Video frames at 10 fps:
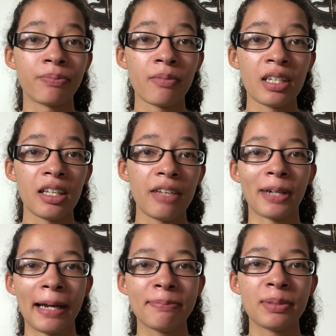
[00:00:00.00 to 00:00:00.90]

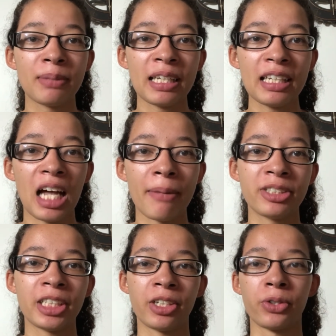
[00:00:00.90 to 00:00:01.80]
Subscribe to me, help my
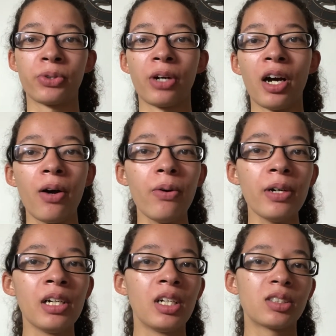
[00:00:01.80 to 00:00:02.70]
channel grow,
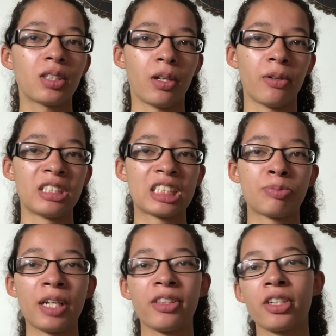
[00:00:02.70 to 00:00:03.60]
and
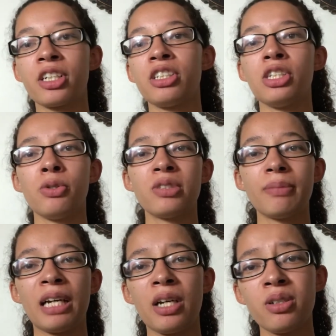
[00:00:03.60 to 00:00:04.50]
spread the good news
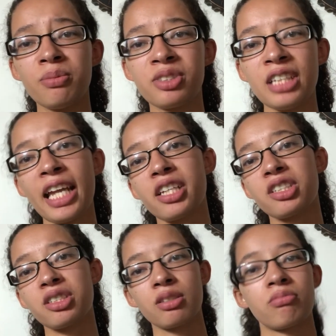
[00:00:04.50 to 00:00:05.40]
about
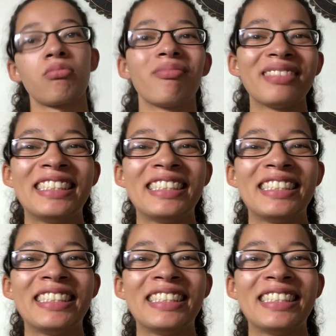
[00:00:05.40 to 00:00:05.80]
snakes. Have a good